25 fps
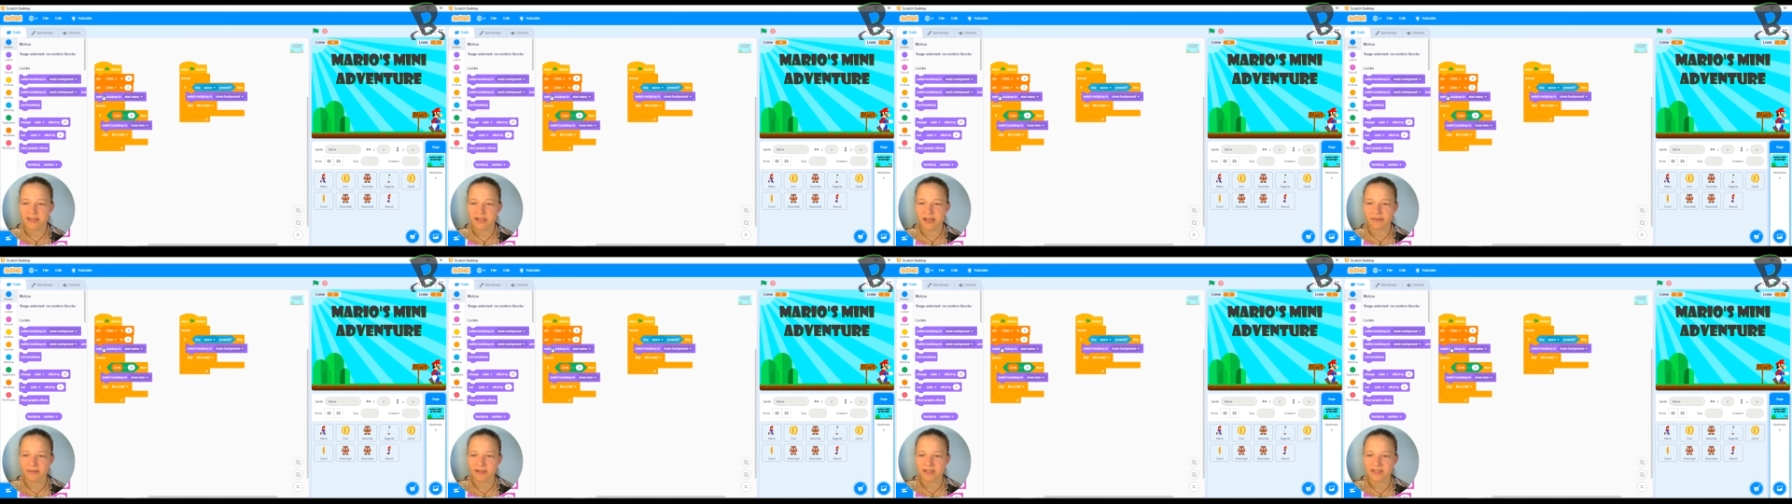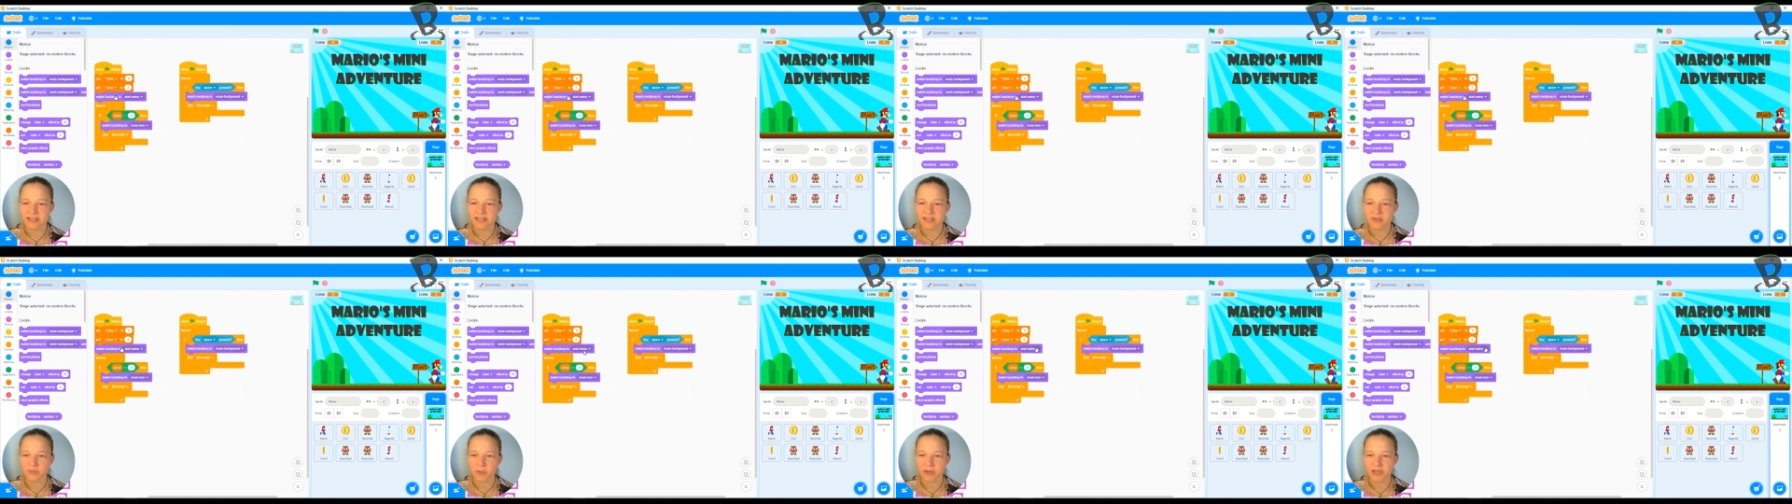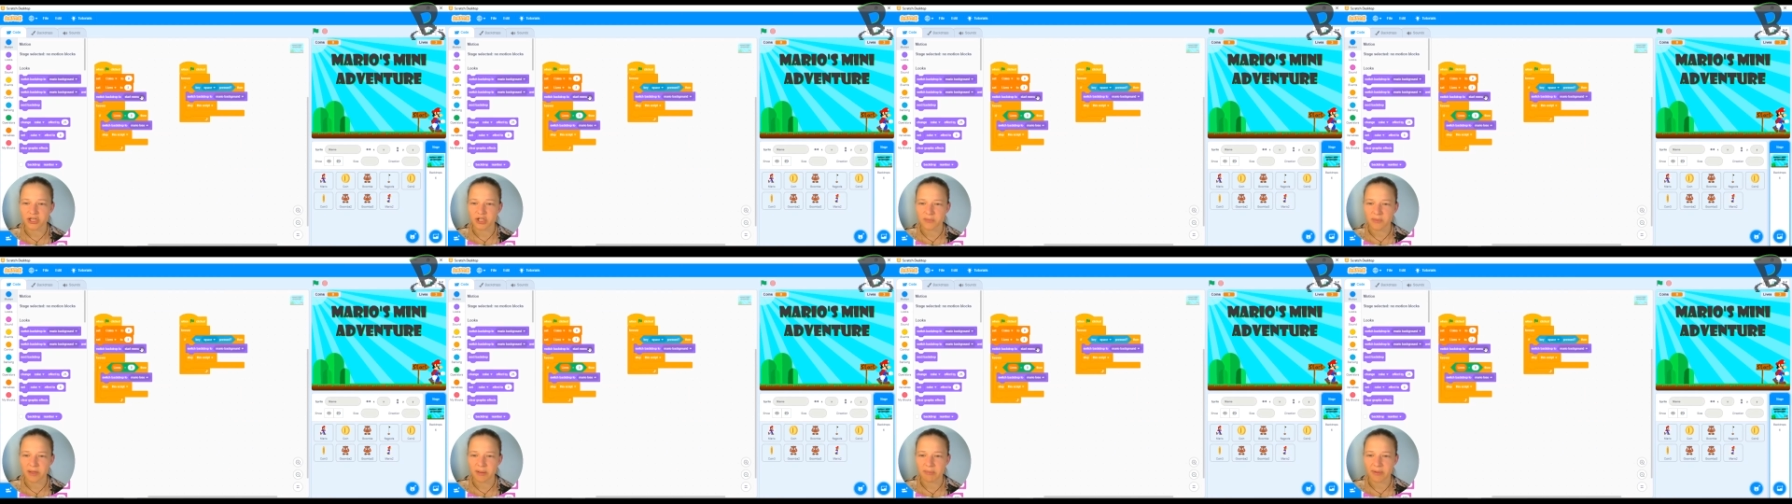I'm going to
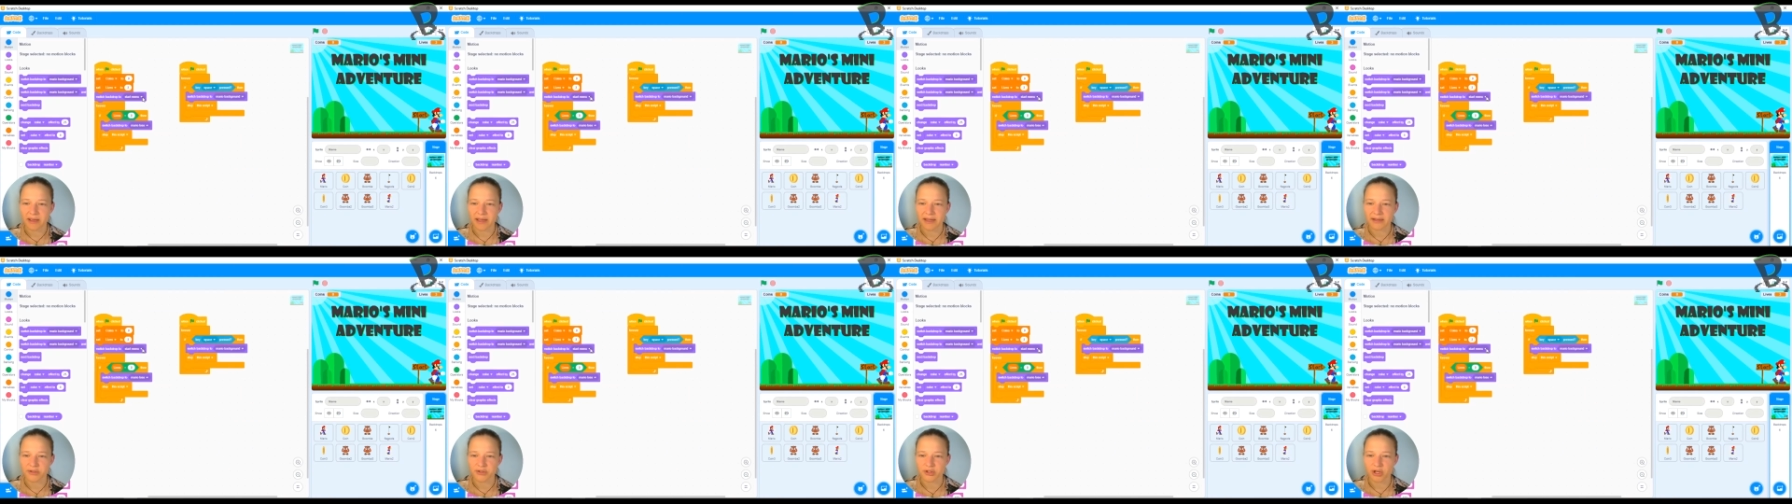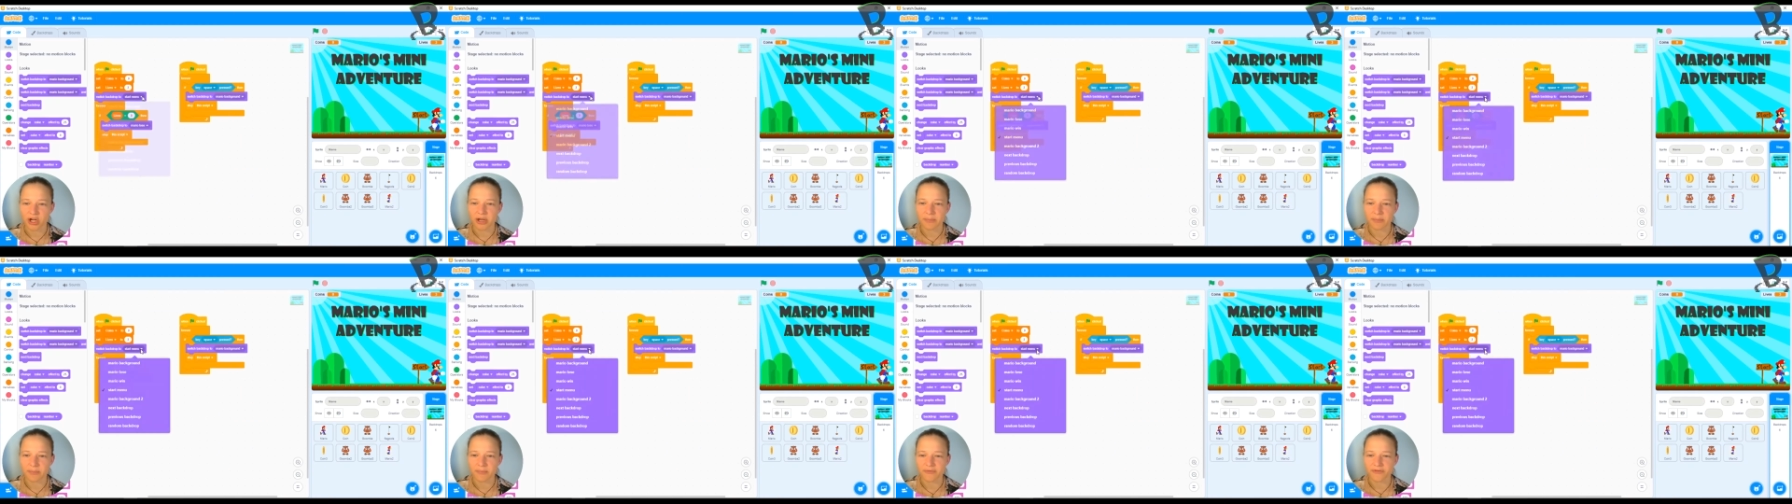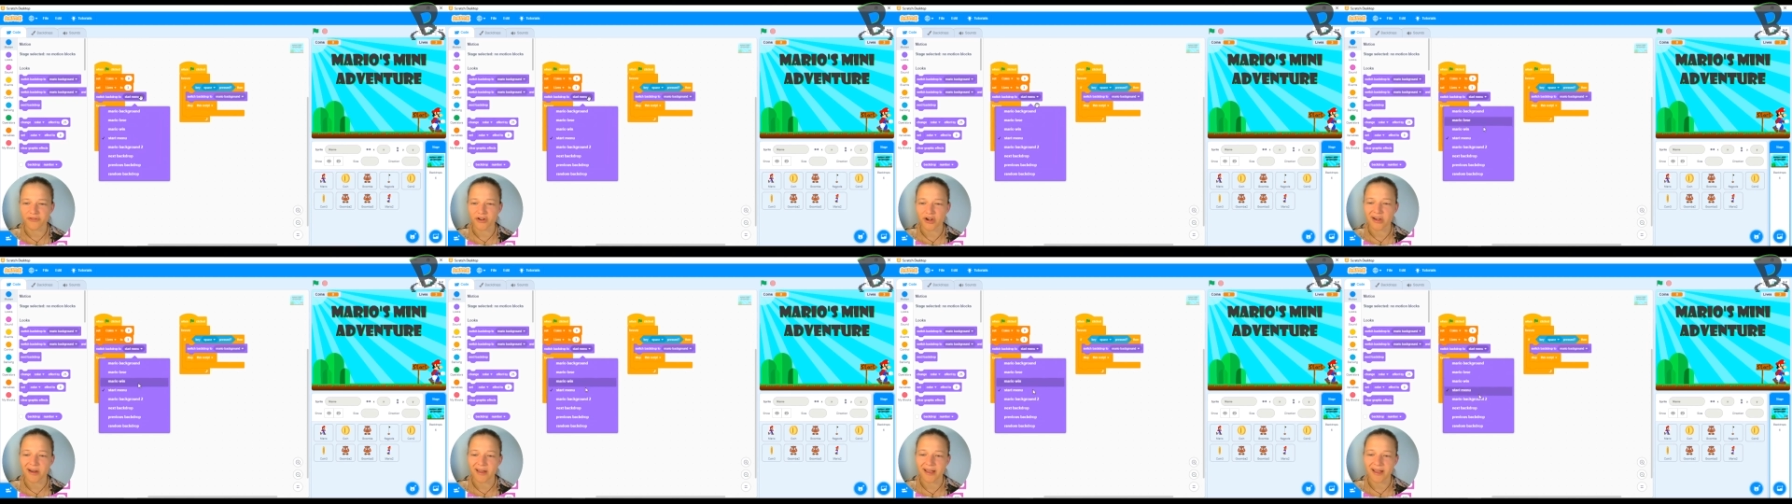switch my backdrop
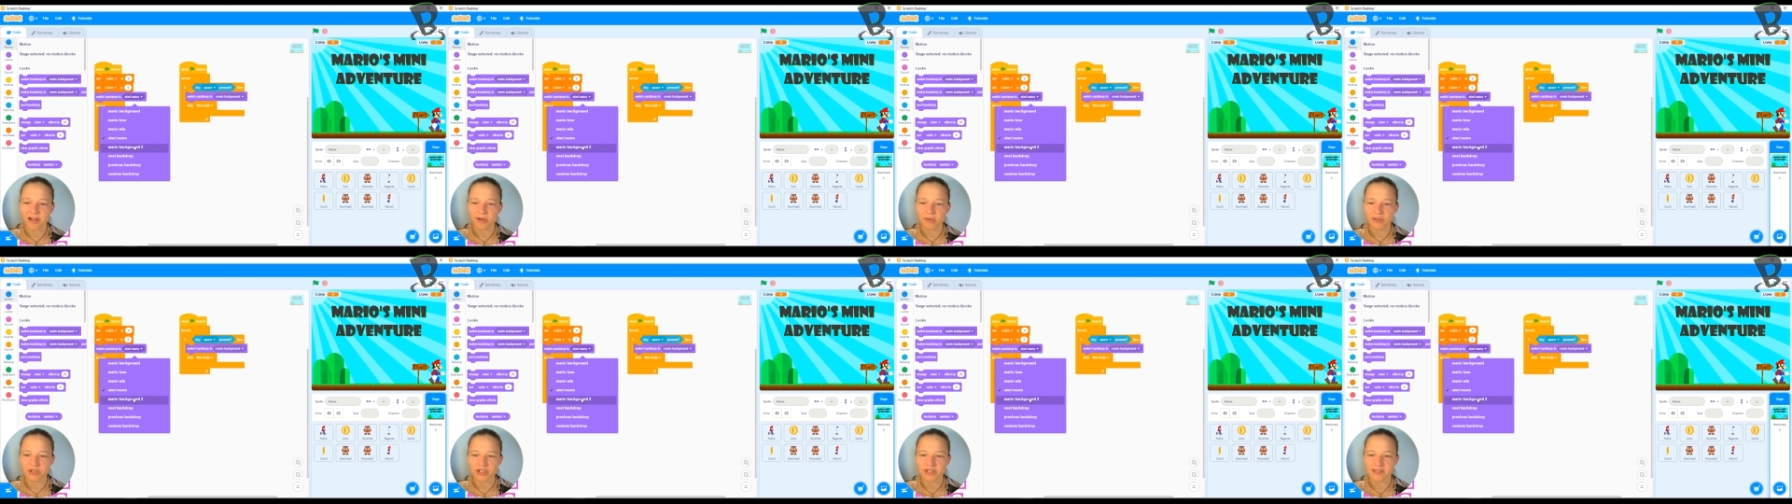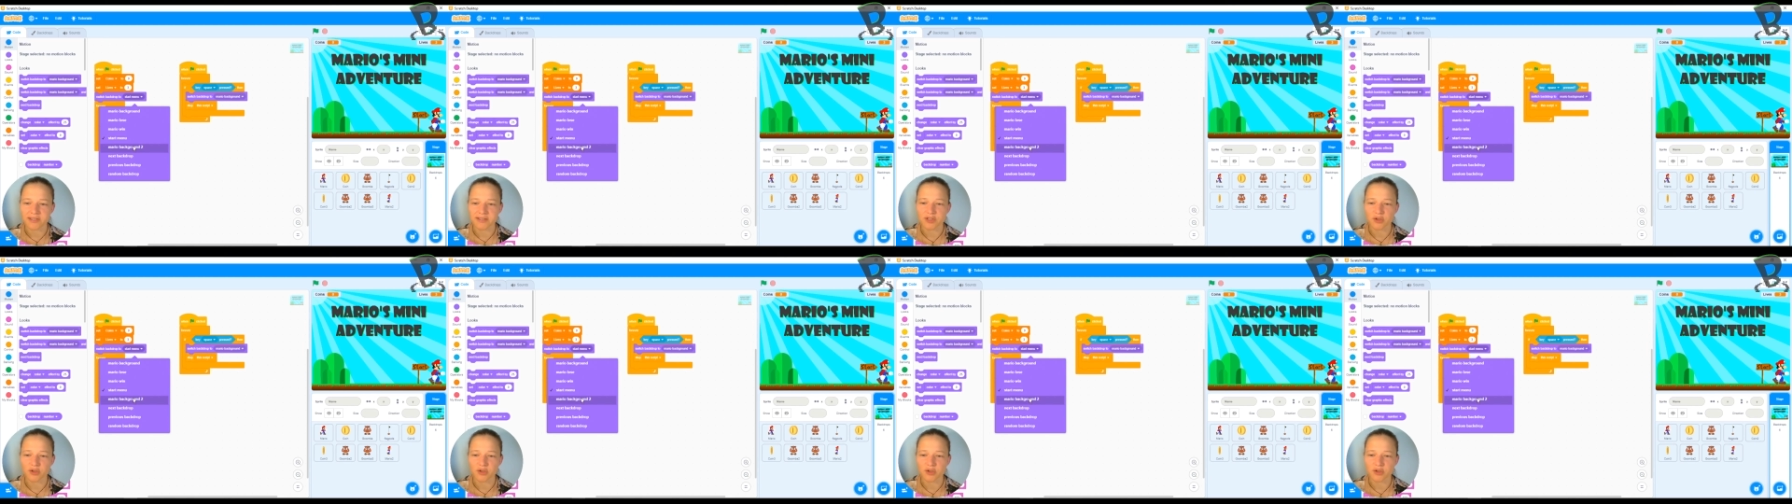for now just